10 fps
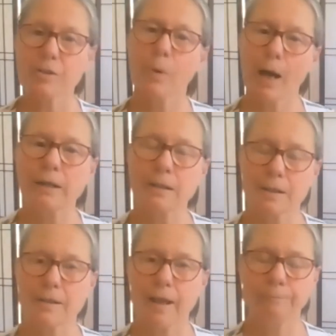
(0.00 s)
a practice
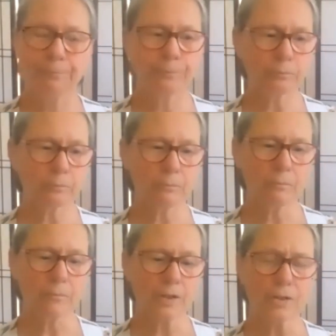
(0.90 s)
in that.
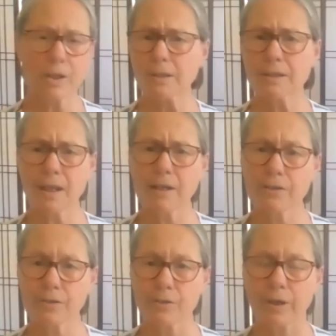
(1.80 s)
So that's the second
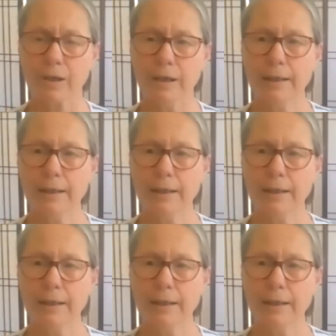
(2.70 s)
story.